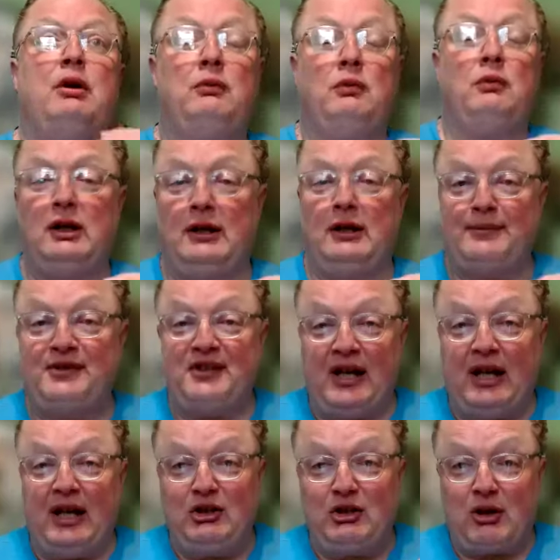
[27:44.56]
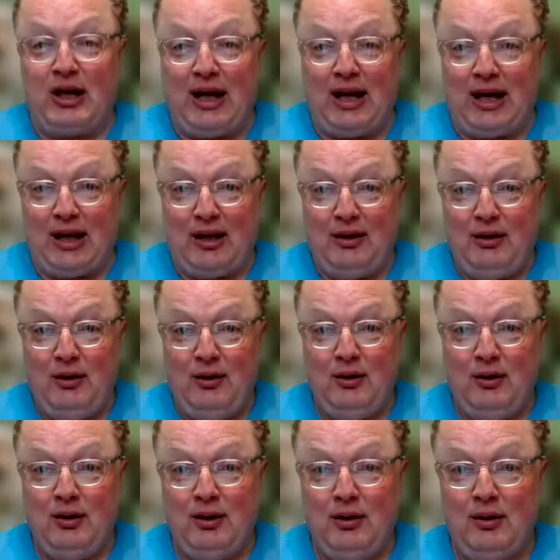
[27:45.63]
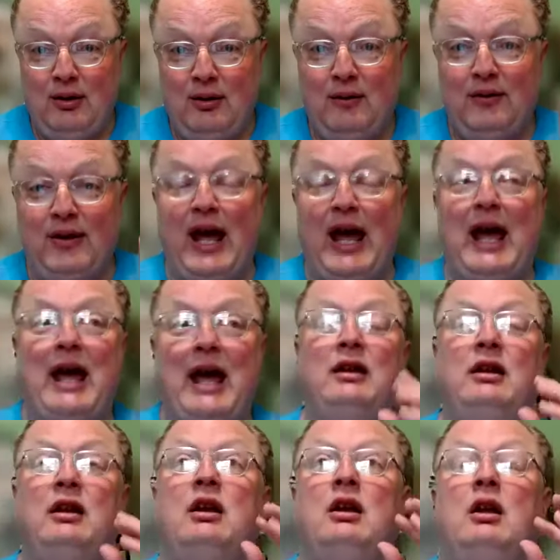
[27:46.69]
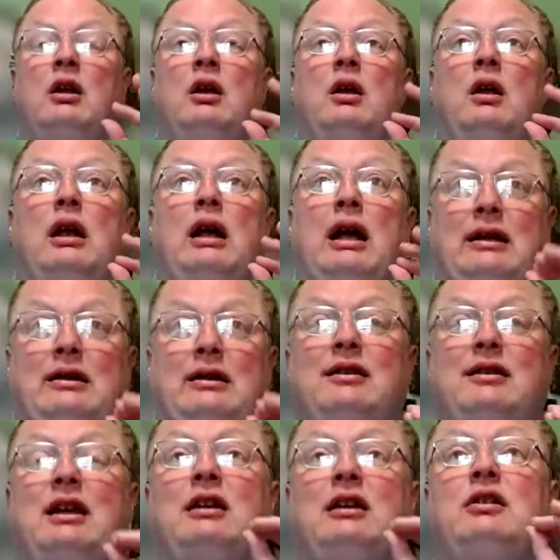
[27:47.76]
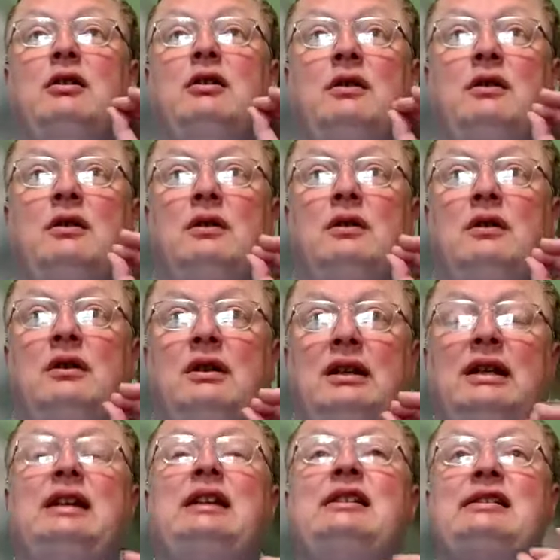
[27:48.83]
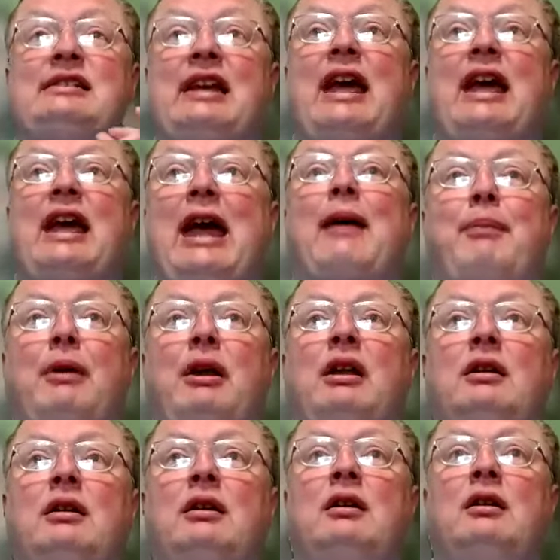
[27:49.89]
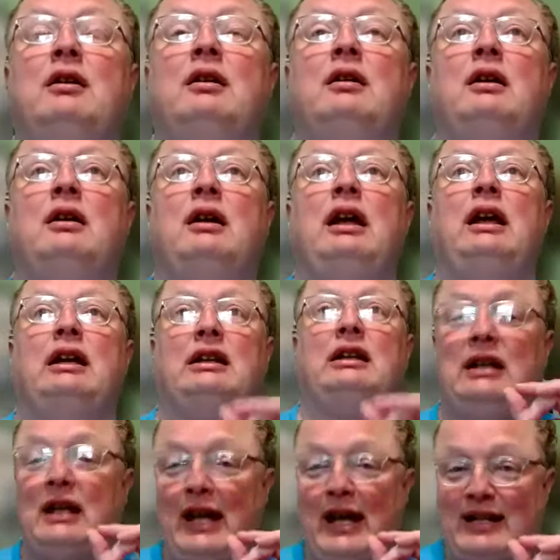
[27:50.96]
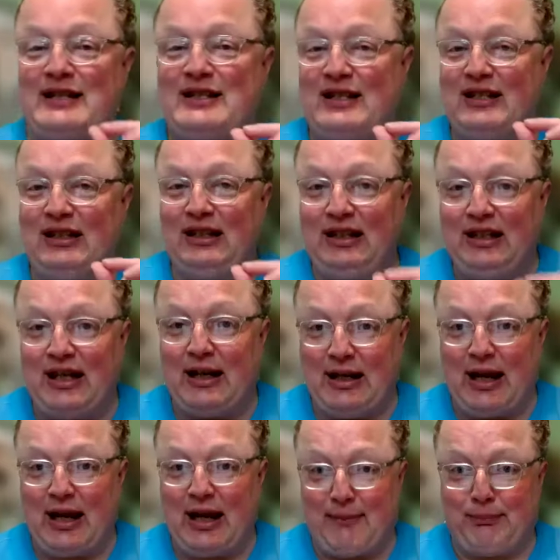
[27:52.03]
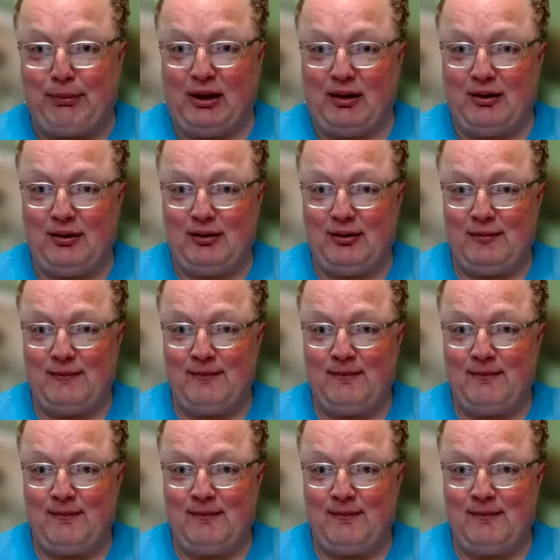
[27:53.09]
put one upside your head that I think needs to happen and hasn't yet happened.